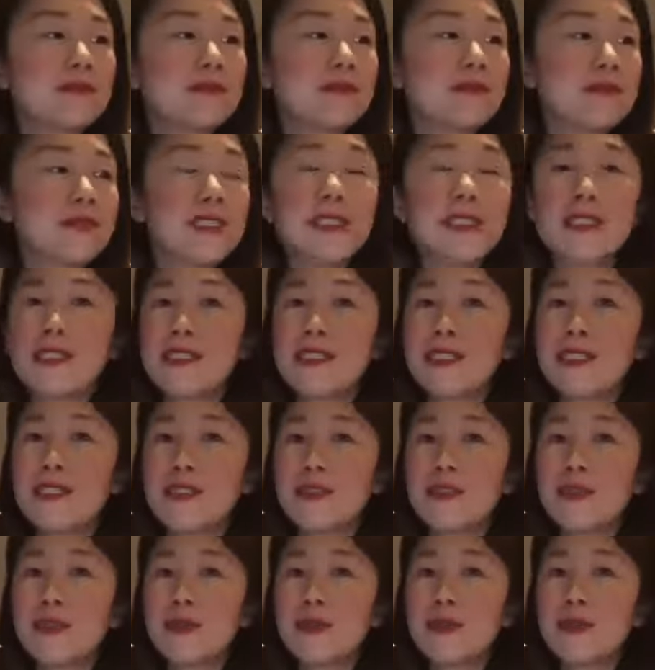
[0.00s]
listen to
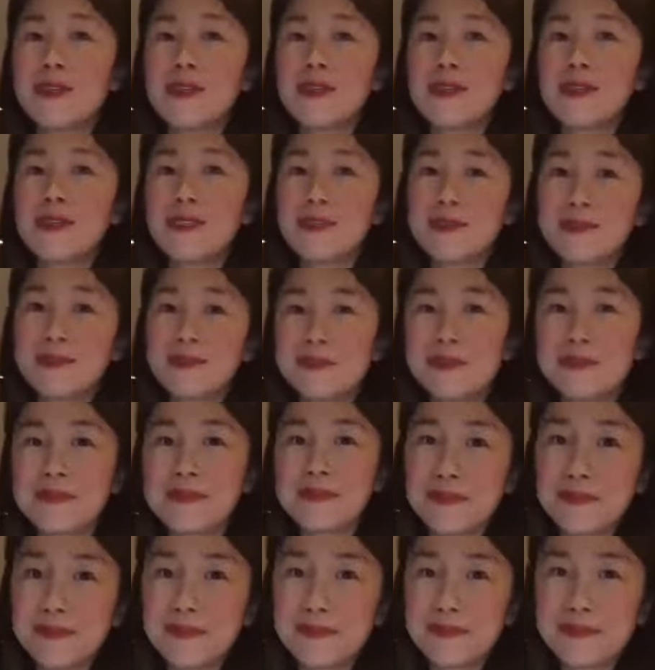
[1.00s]
these words,
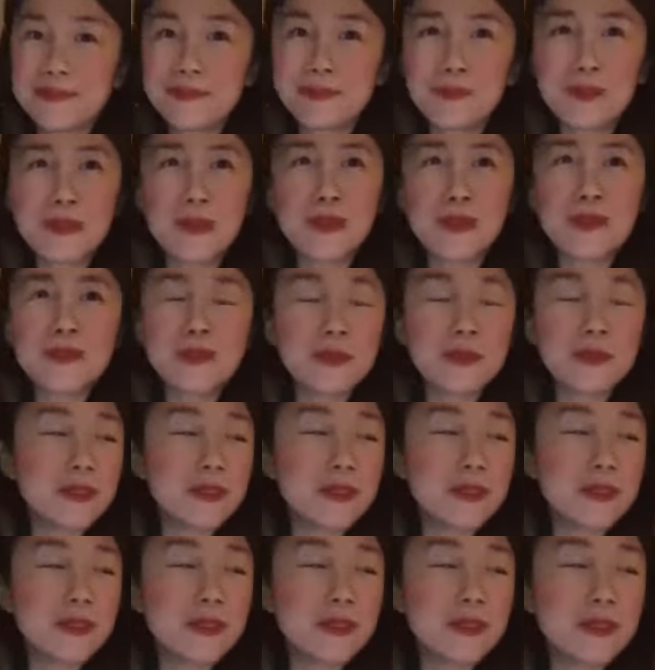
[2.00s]
beautiful
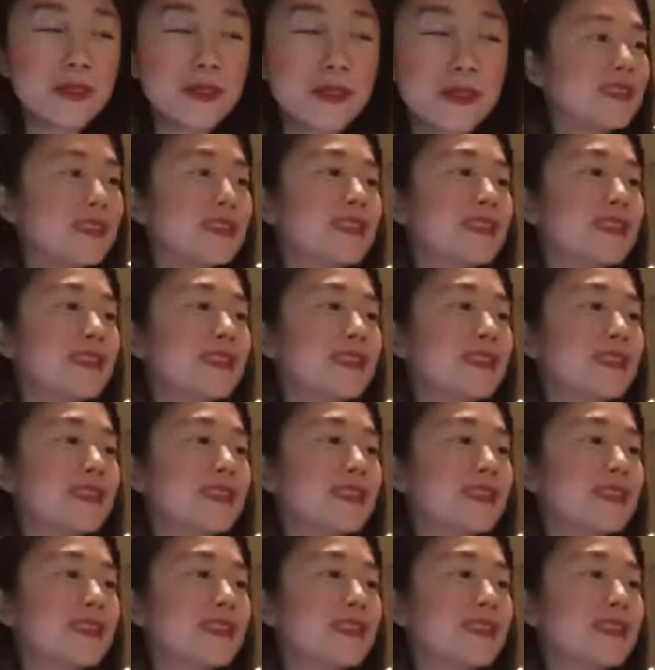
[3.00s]
words.